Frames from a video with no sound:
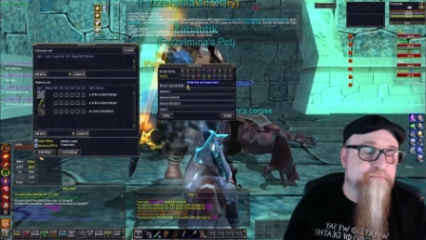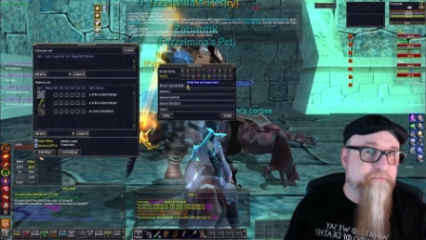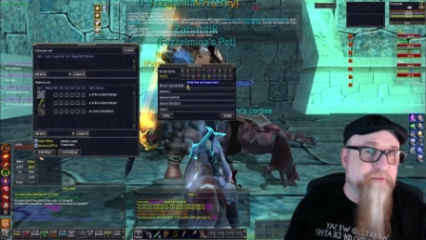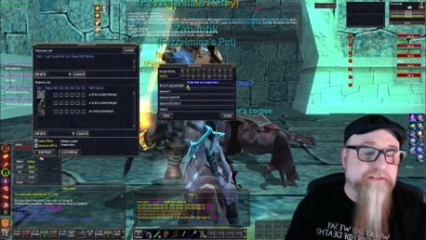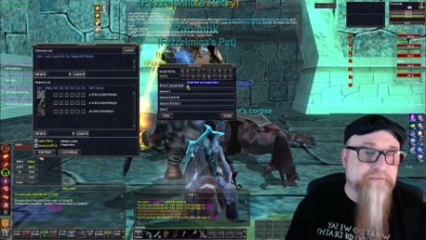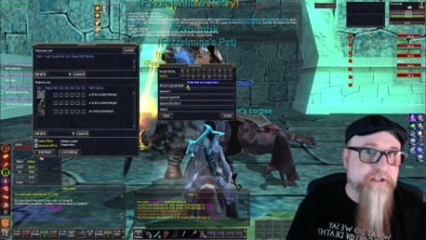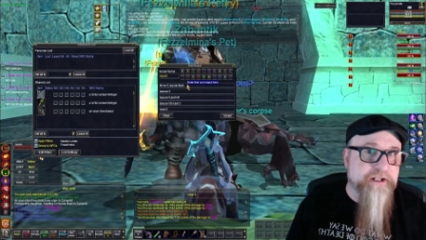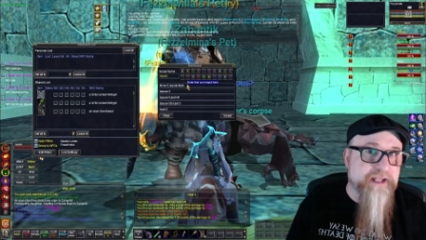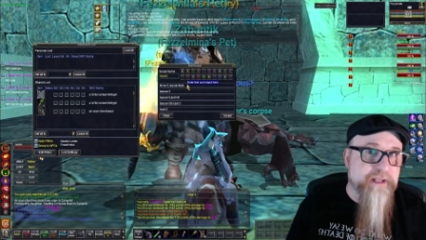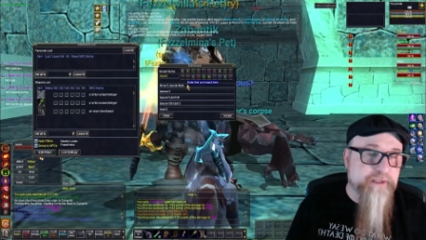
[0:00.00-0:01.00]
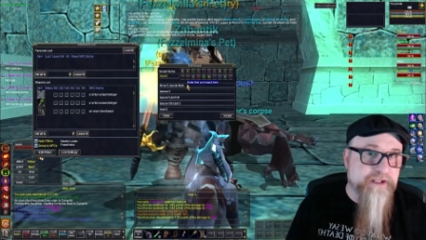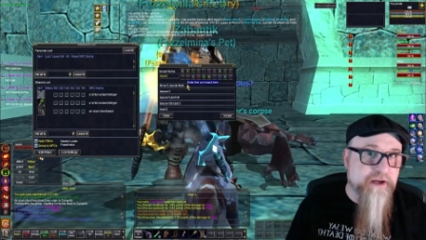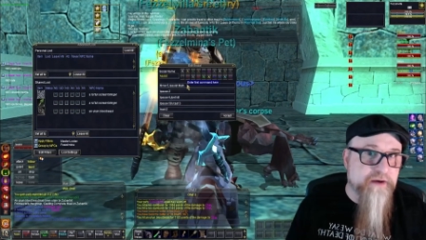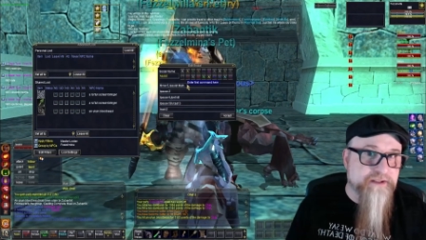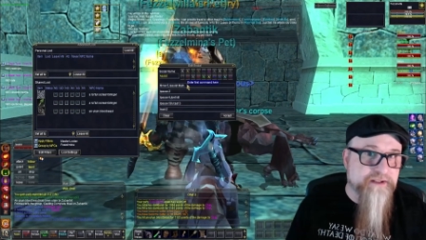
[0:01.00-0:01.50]
feel free to let me
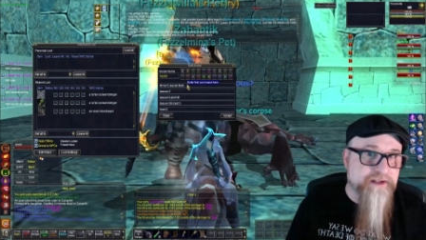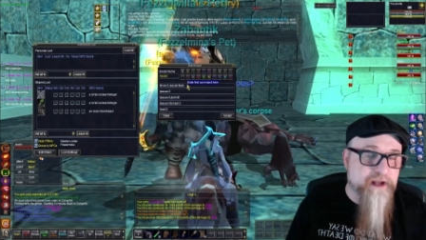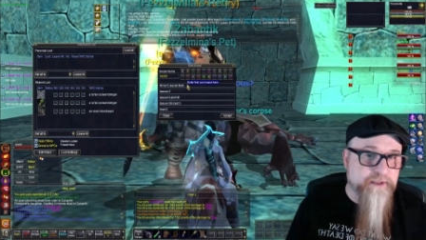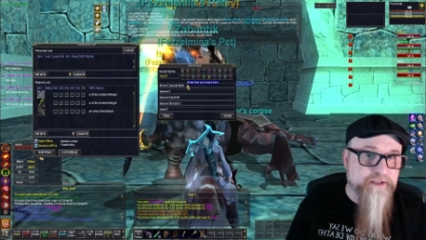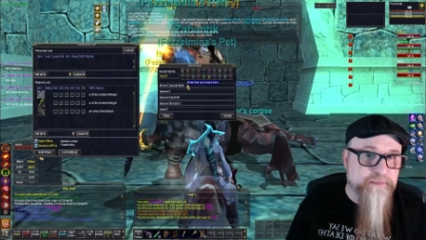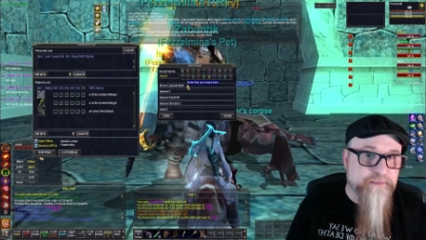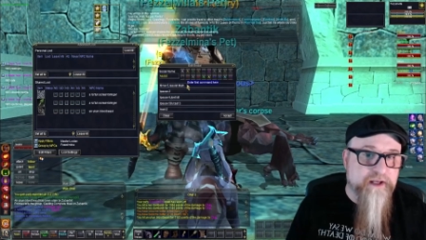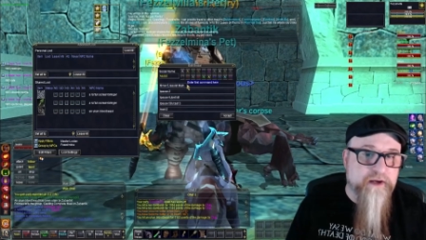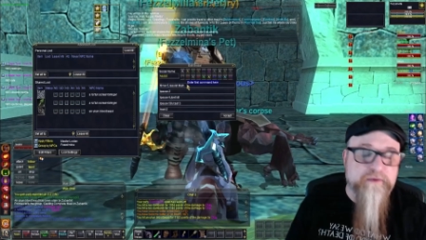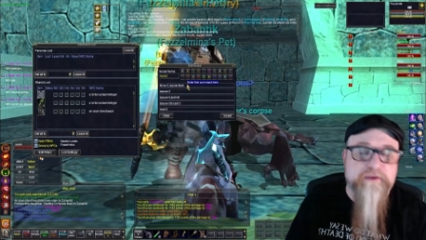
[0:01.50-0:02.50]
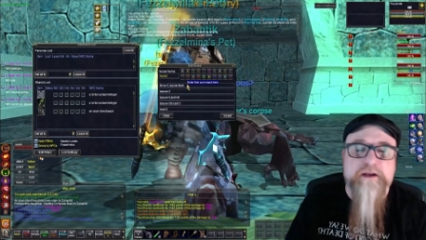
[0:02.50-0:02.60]
know in the comments below,